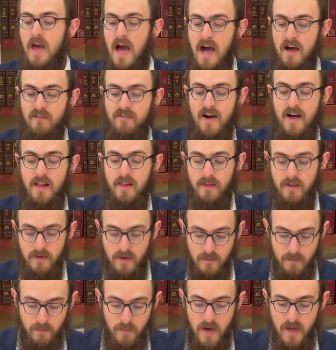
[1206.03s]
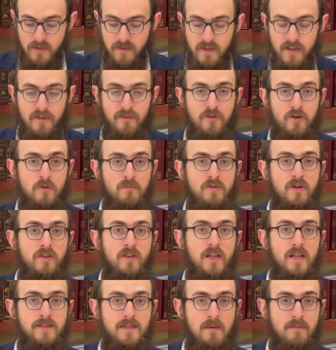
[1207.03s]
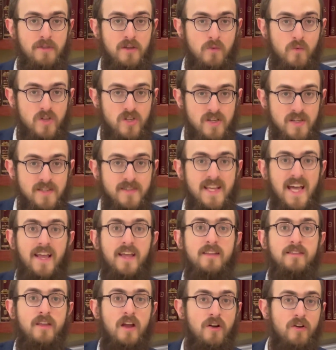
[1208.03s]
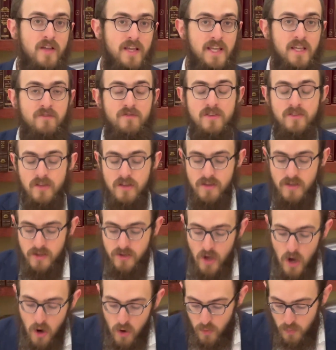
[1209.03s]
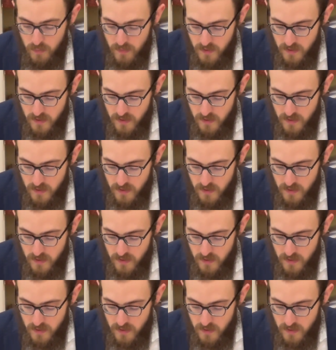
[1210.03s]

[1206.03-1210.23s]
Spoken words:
Aval, but if you're building something which is secondary even to the dome,